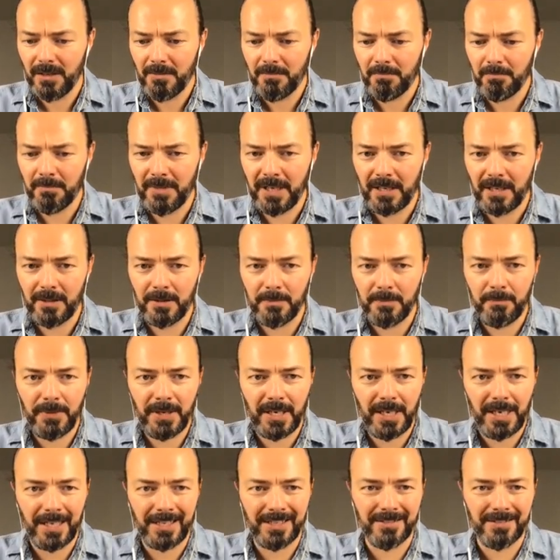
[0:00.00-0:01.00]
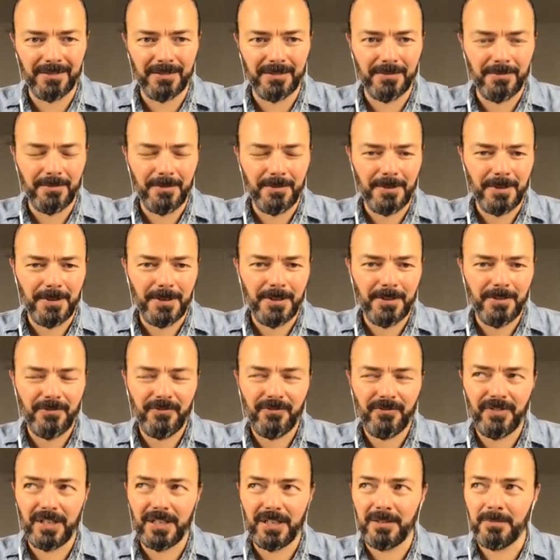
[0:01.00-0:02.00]
make the pen
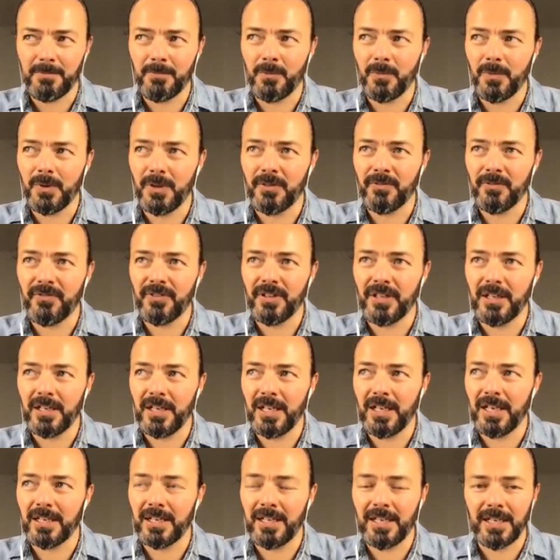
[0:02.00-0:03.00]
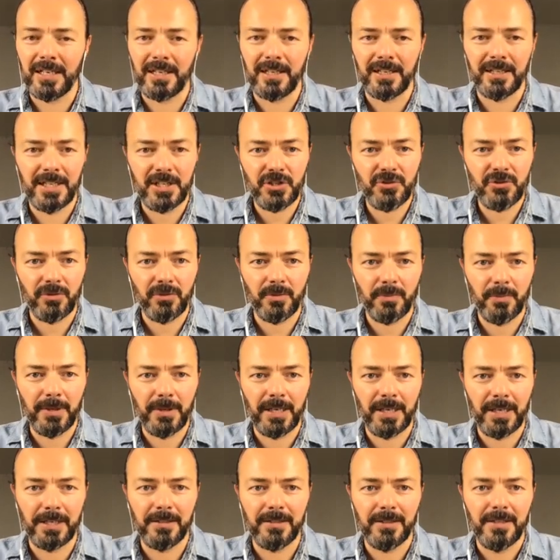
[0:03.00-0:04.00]
feel feel like like a natural
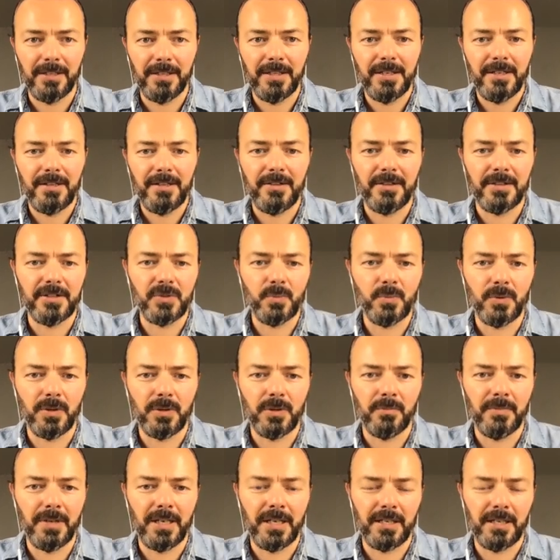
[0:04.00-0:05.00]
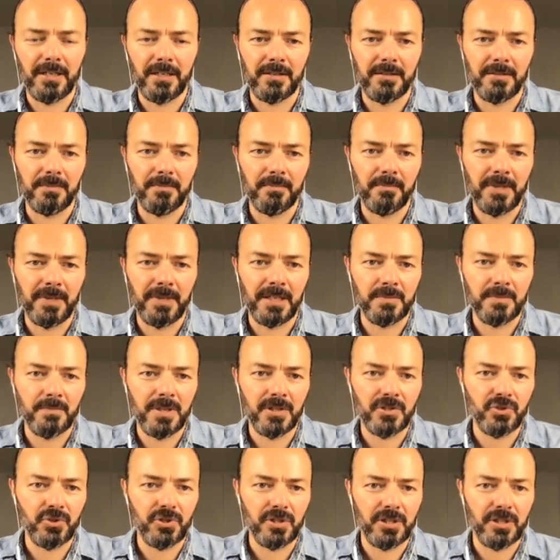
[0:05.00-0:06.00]
pen this will make it as
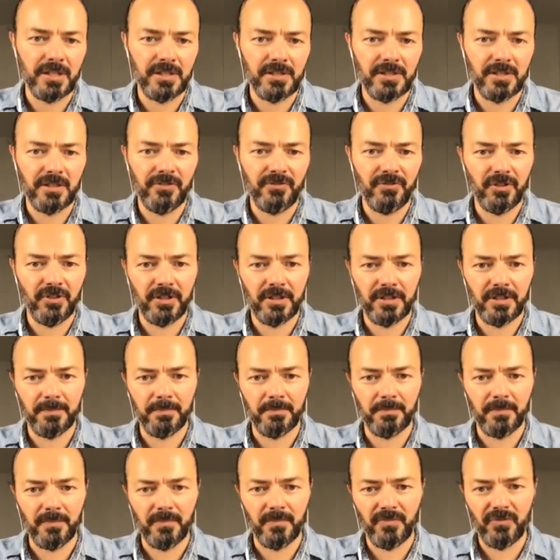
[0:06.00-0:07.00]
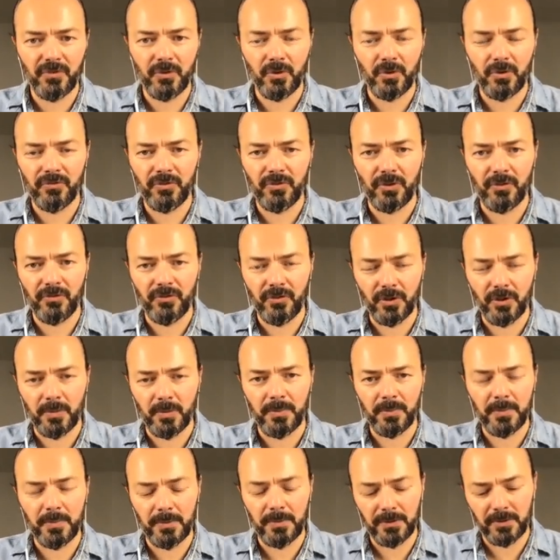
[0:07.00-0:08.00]
much easier for him for for, for the
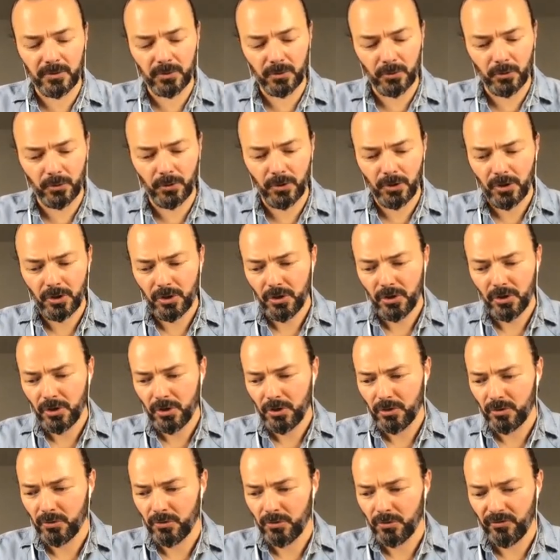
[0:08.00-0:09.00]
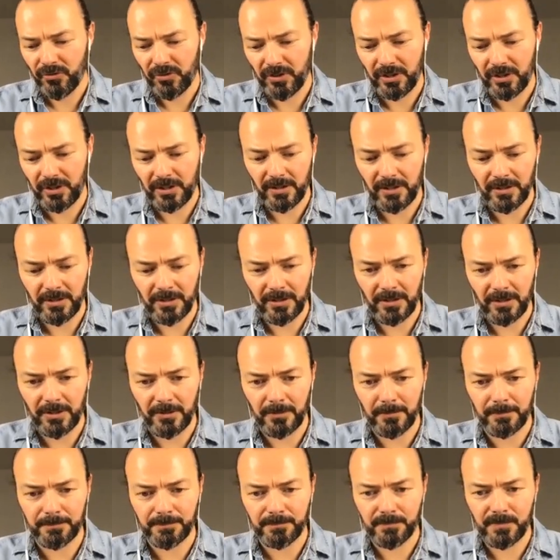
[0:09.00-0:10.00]
people to to feel
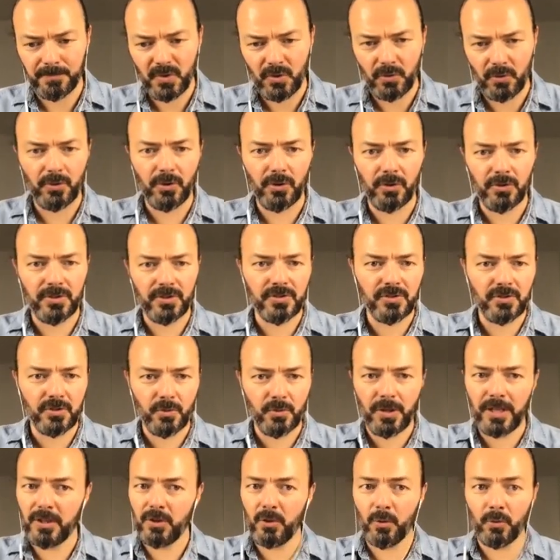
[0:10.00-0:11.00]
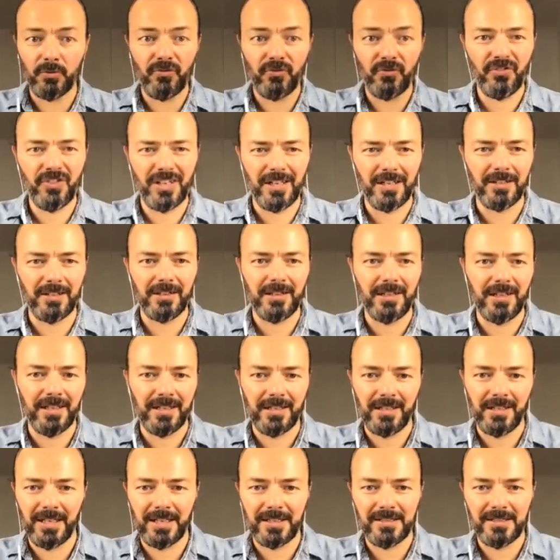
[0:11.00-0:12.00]
um, to do, so they don't feel it like
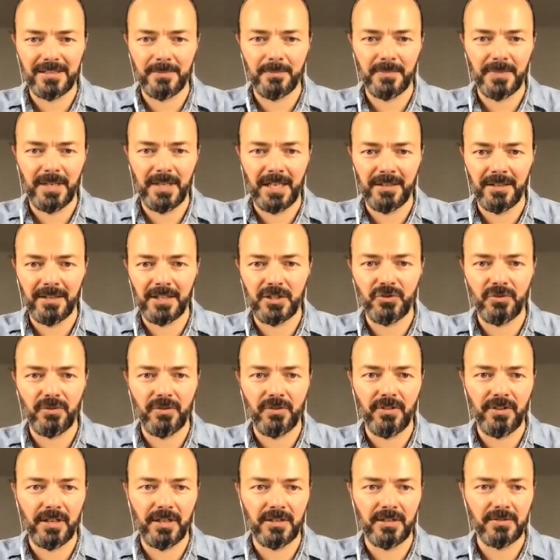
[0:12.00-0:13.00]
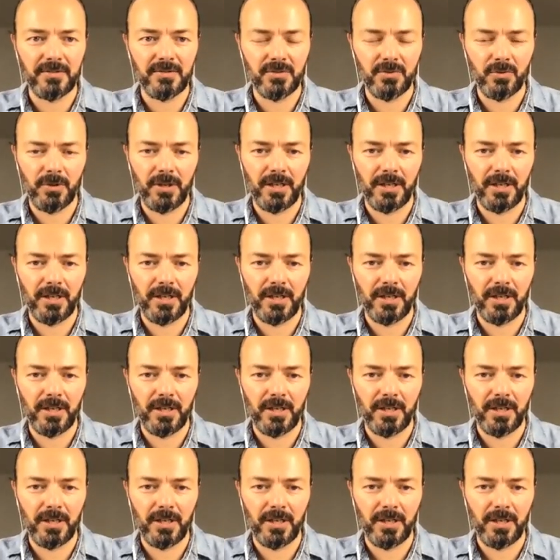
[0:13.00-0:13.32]
like some unnatural thing so